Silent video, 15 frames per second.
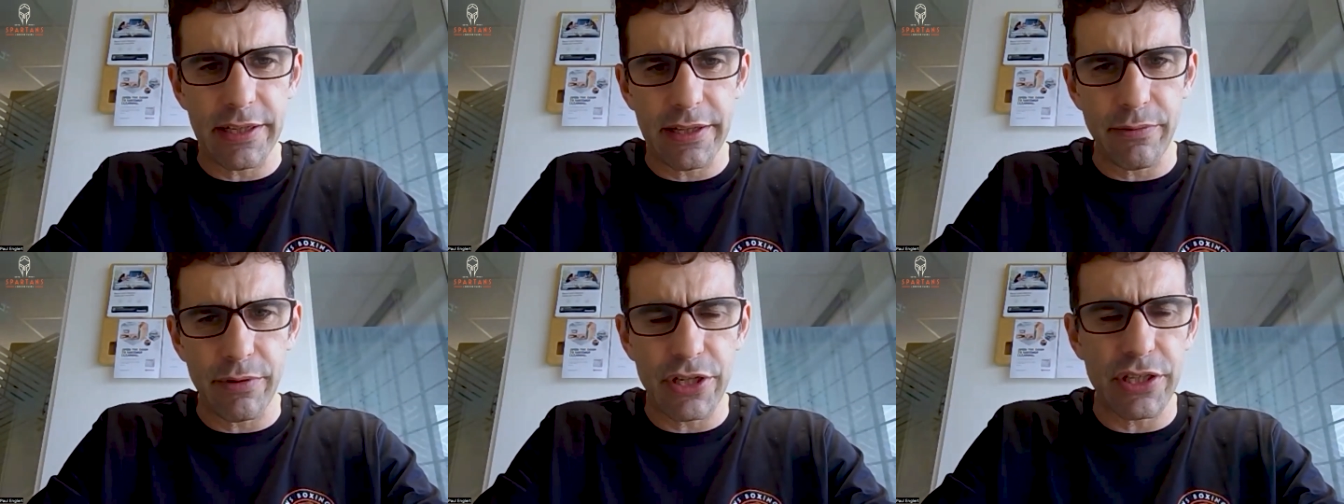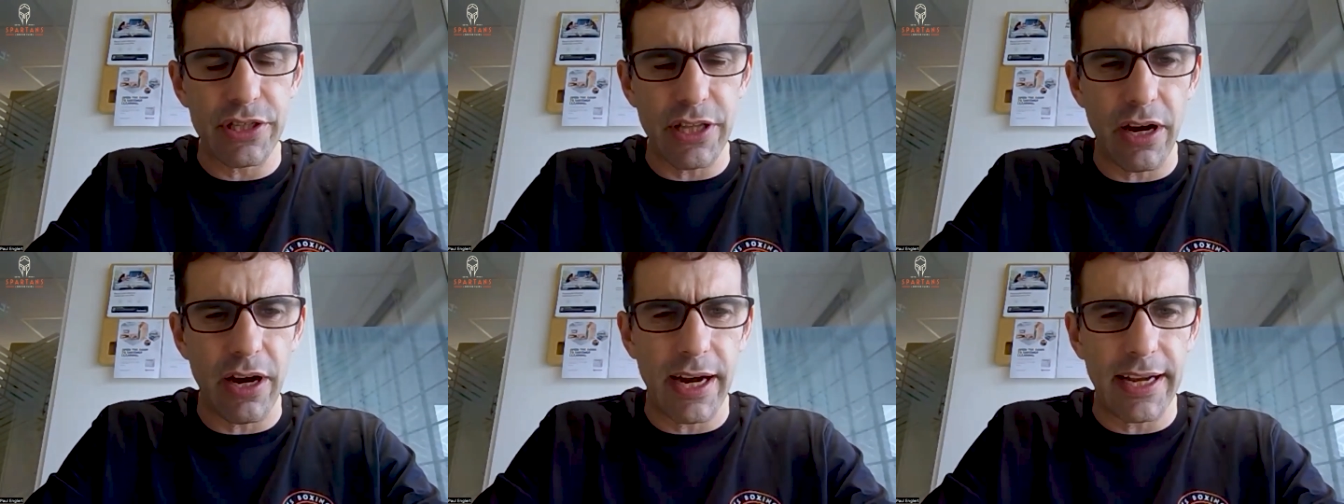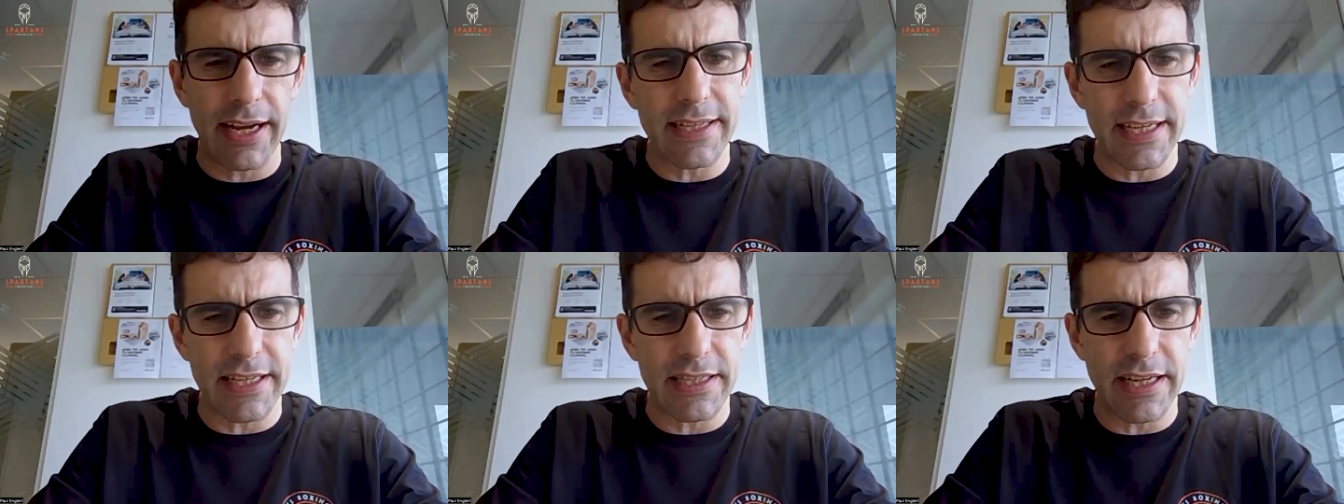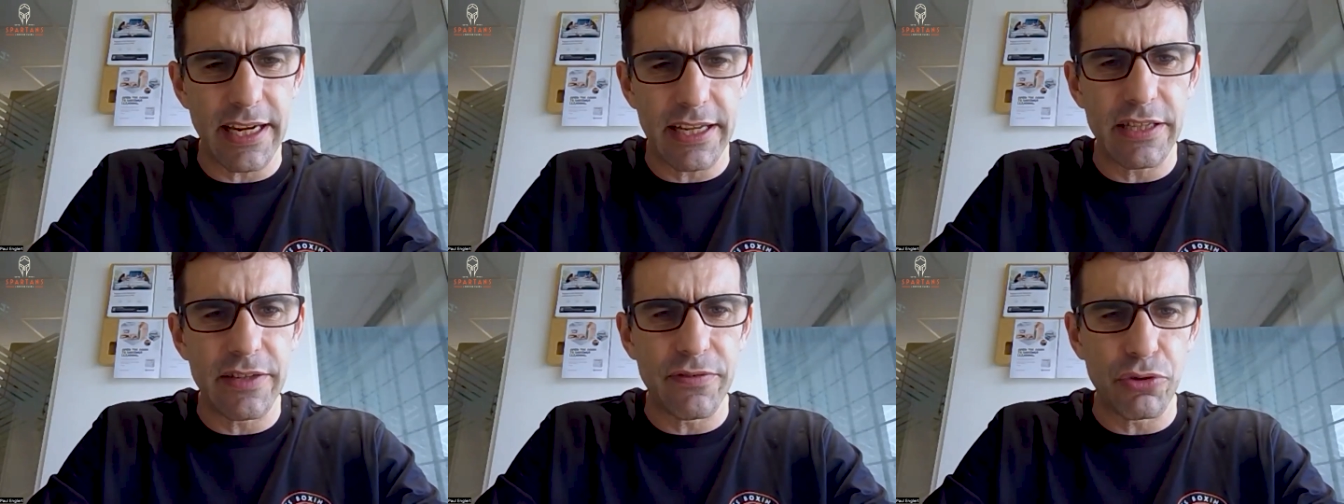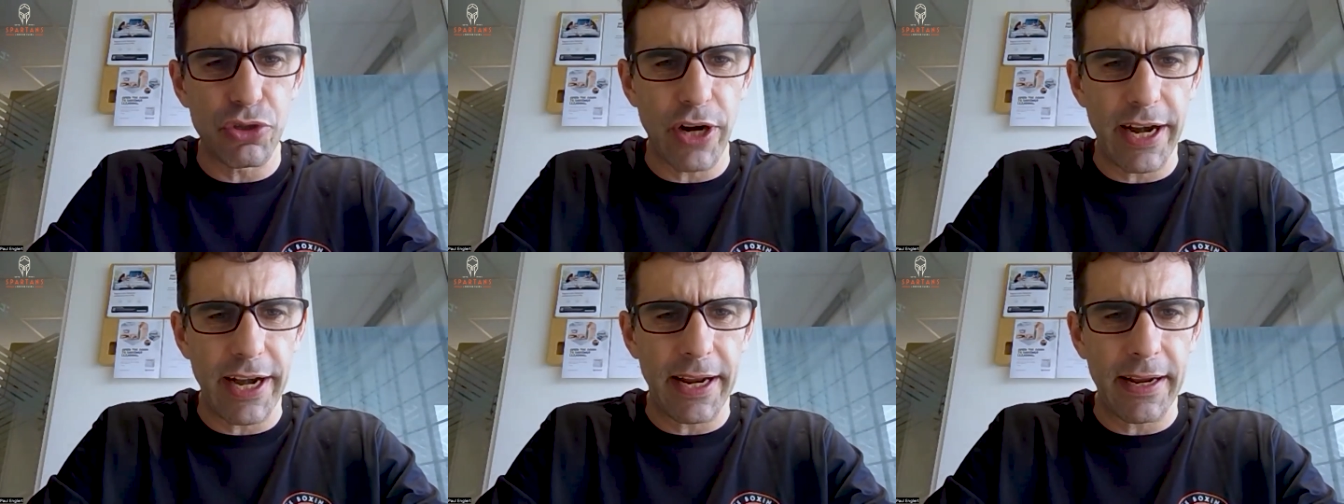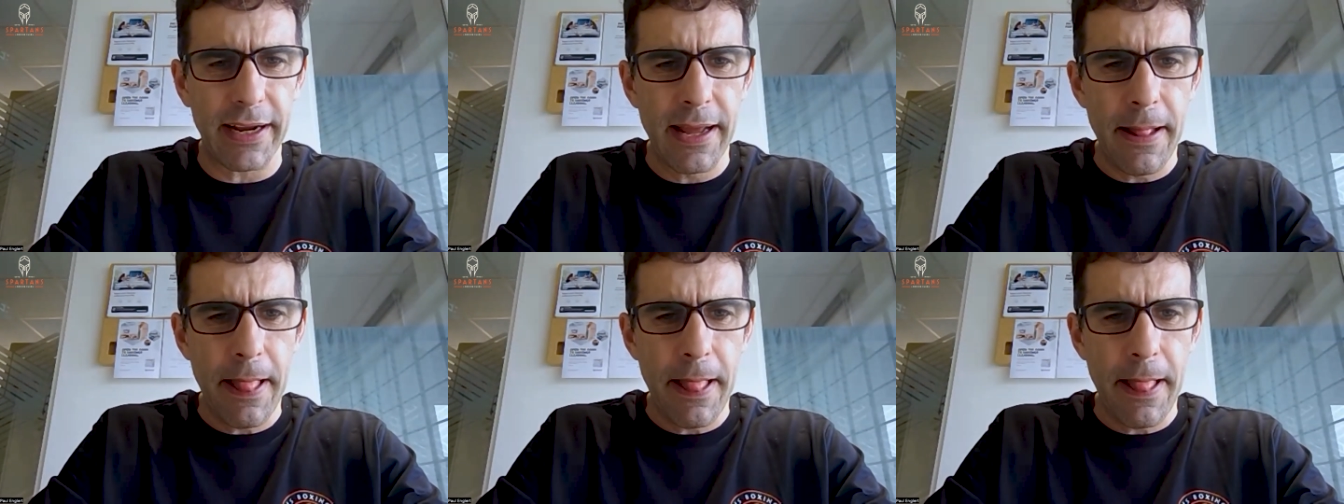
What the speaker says: which is the high intensity interval training.